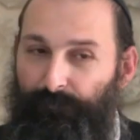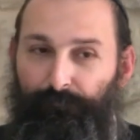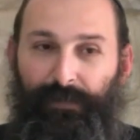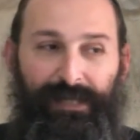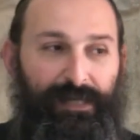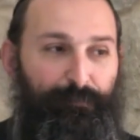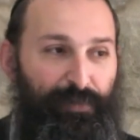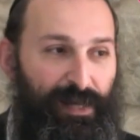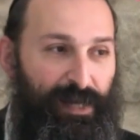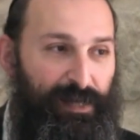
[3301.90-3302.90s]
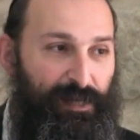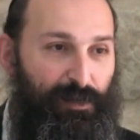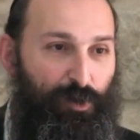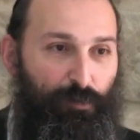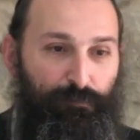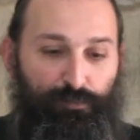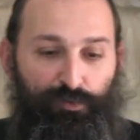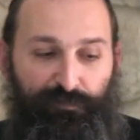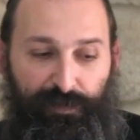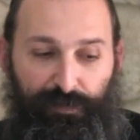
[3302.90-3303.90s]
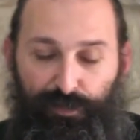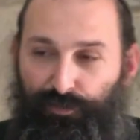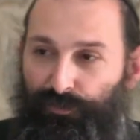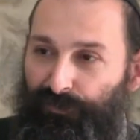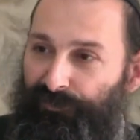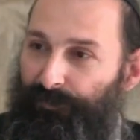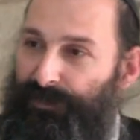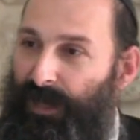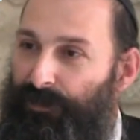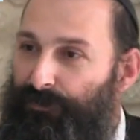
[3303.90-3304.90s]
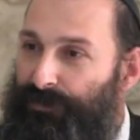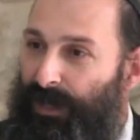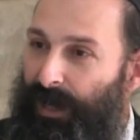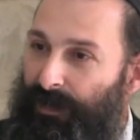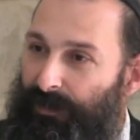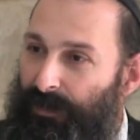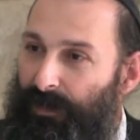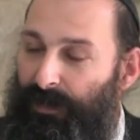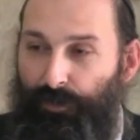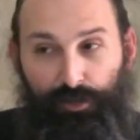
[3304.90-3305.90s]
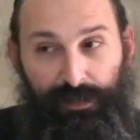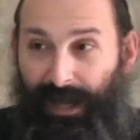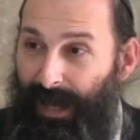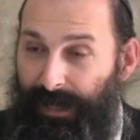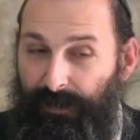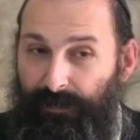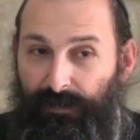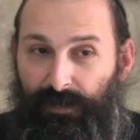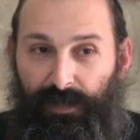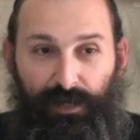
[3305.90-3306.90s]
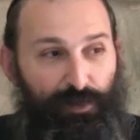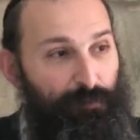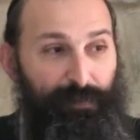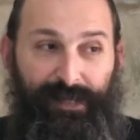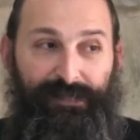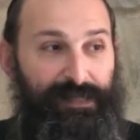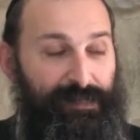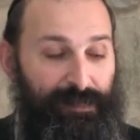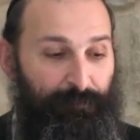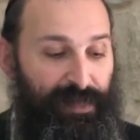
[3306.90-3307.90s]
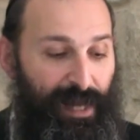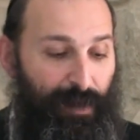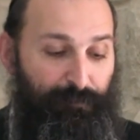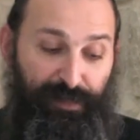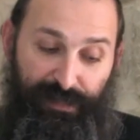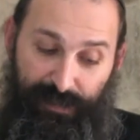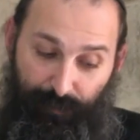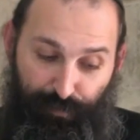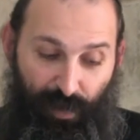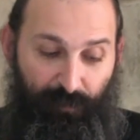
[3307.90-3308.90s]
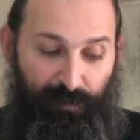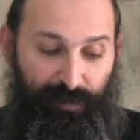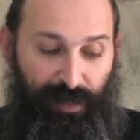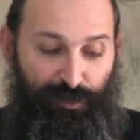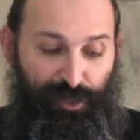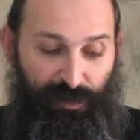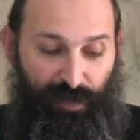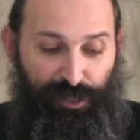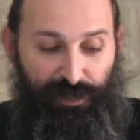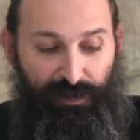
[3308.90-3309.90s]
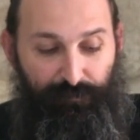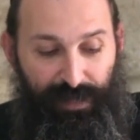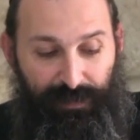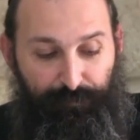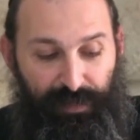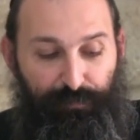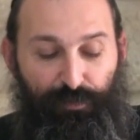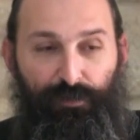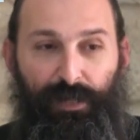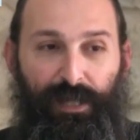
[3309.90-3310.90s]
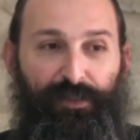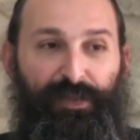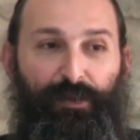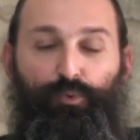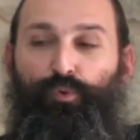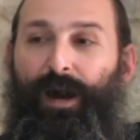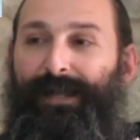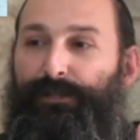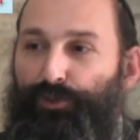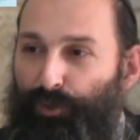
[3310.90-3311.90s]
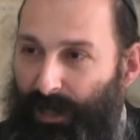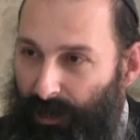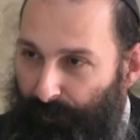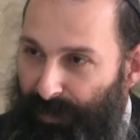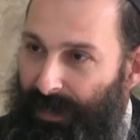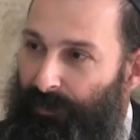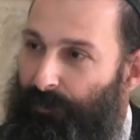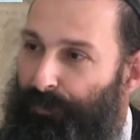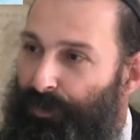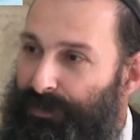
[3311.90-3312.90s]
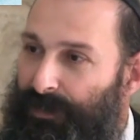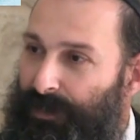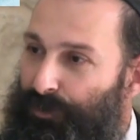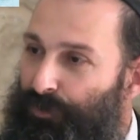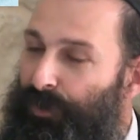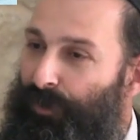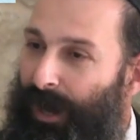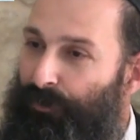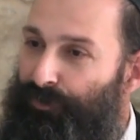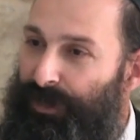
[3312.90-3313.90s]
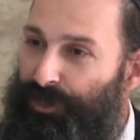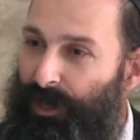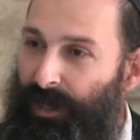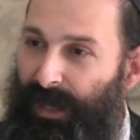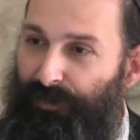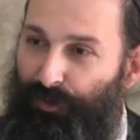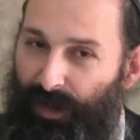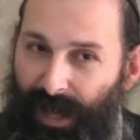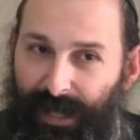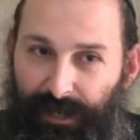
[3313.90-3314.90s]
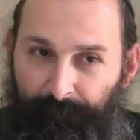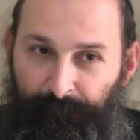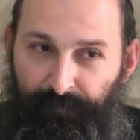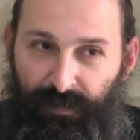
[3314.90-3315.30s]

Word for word: manipulating or moving the truth from side to side, not lying. not mixing something up. This is a problem in our generation that many people, they want to help another person and do their outreach, and they're lying.